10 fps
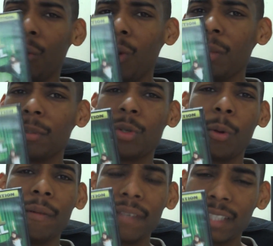one of the most
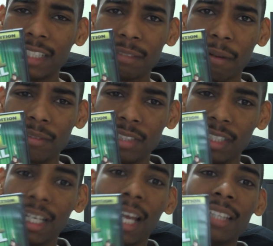horrific things I've ever
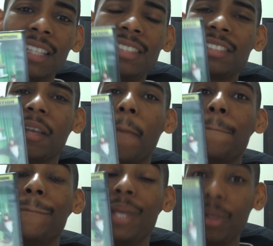seen. This is a
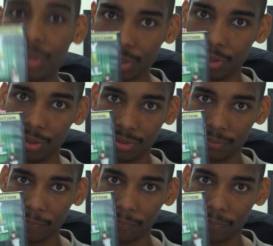musical.